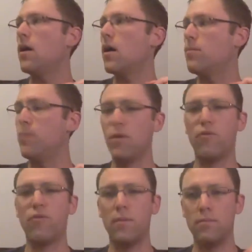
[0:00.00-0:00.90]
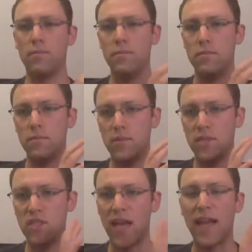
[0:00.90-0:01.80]
are built from
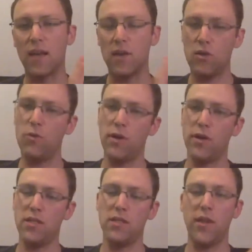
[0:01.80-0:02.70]
static queries.